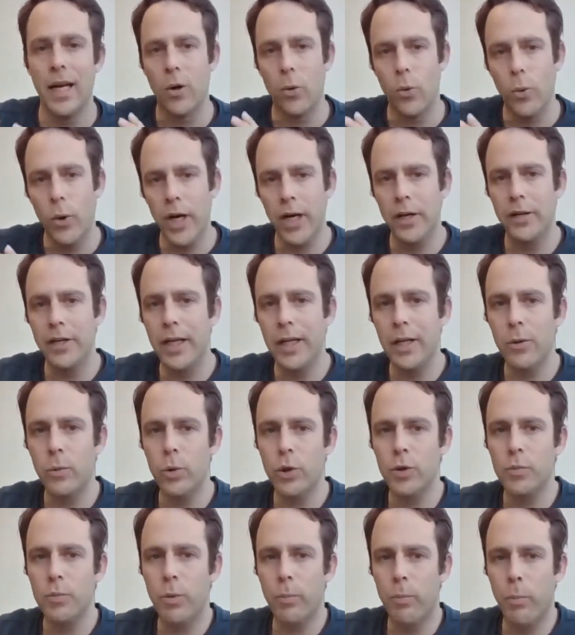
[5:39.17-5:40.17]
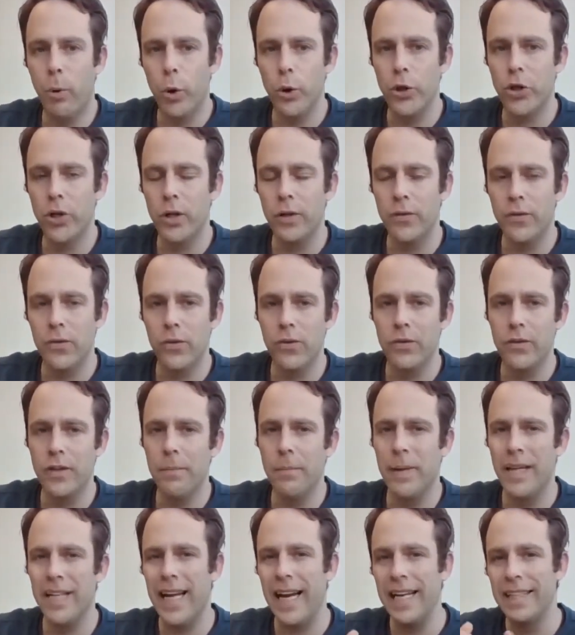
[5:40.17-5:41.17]
We are dealing with proportional
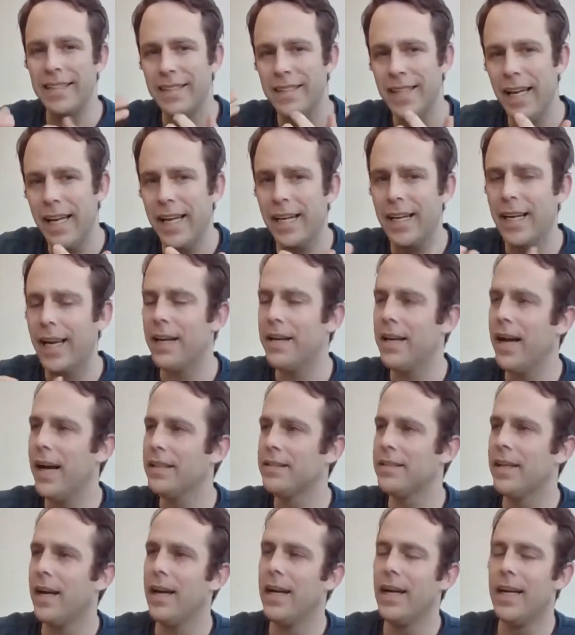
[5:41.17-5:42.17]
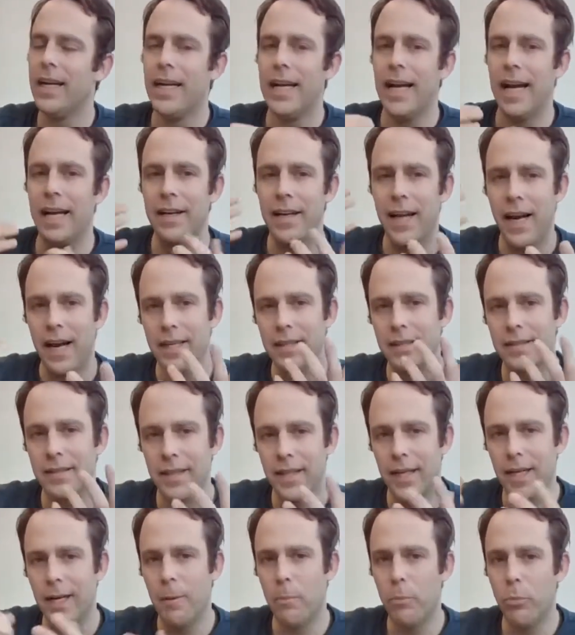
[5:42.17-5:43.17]
system, and I think a nice
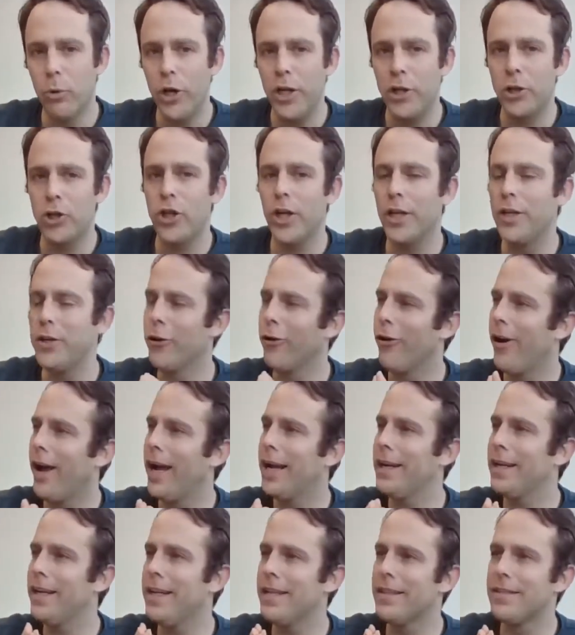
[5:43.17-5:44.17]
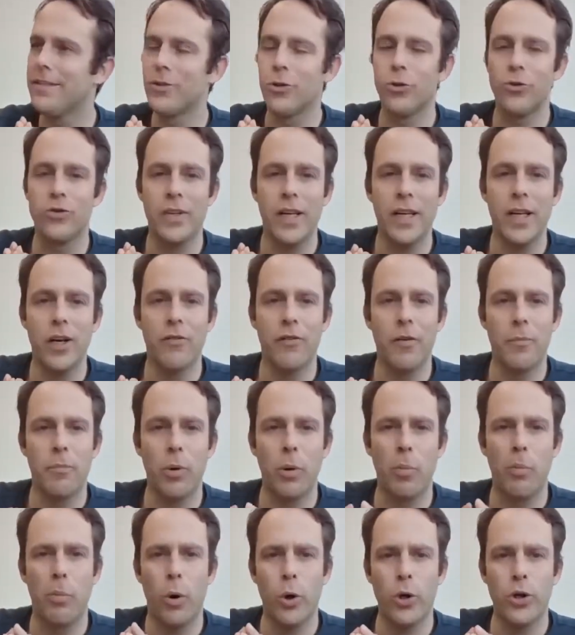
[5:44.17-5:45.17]
bridge in your head is to think of a
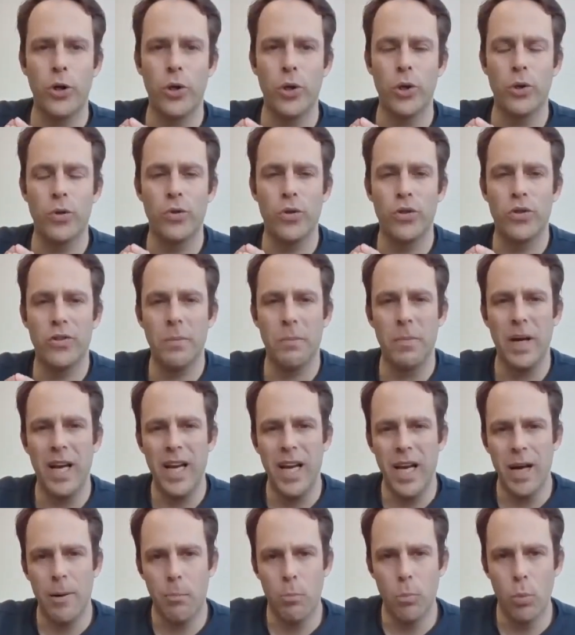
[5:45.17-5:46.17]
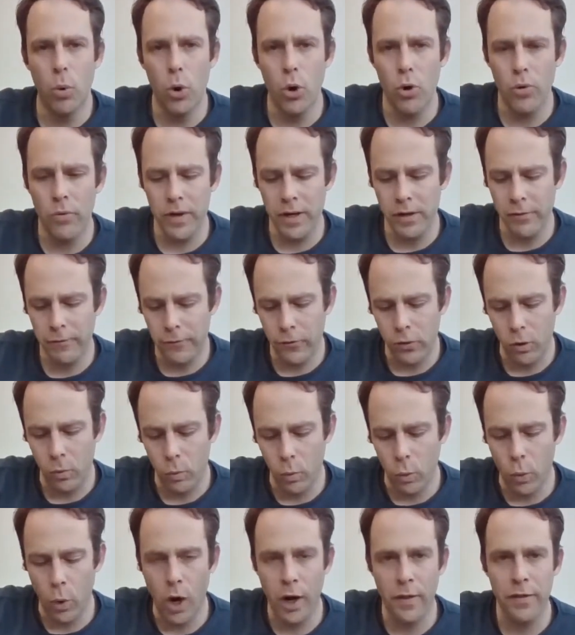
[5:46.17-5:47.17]
proportional system moving
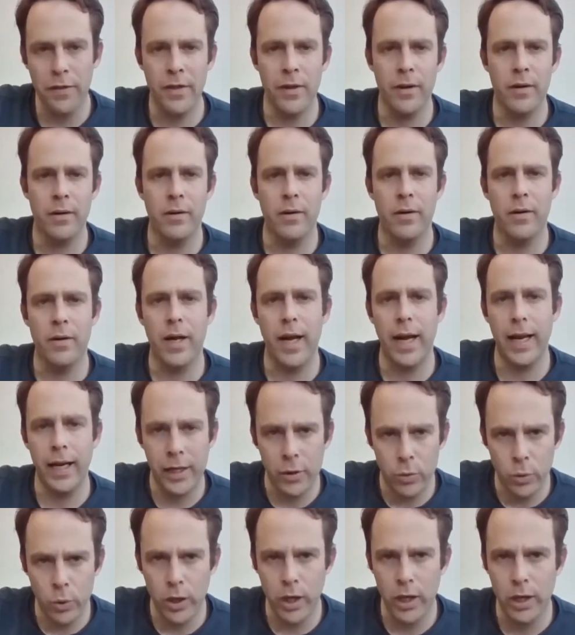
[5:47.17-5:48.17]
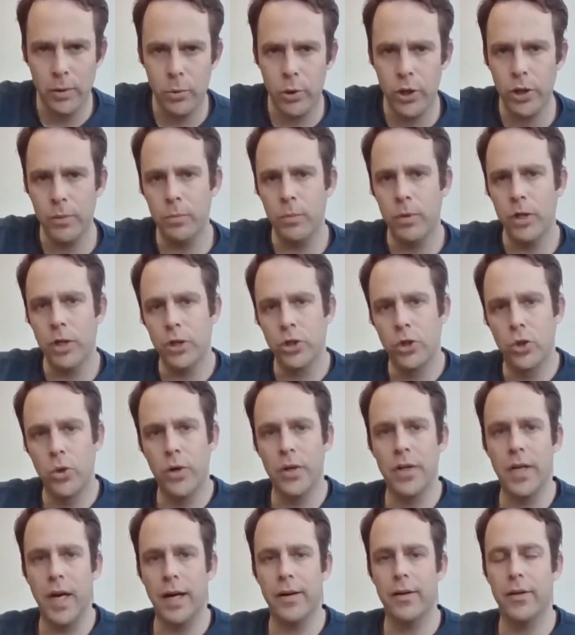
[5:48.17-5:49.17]
from one equilibrium to
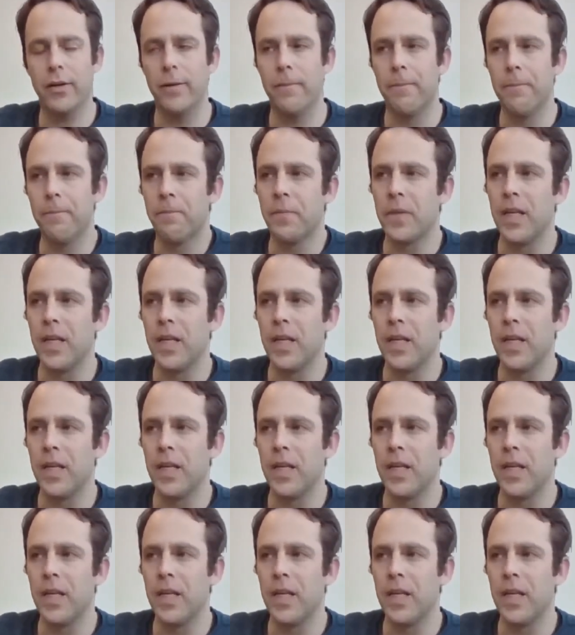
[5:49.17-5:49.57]
another.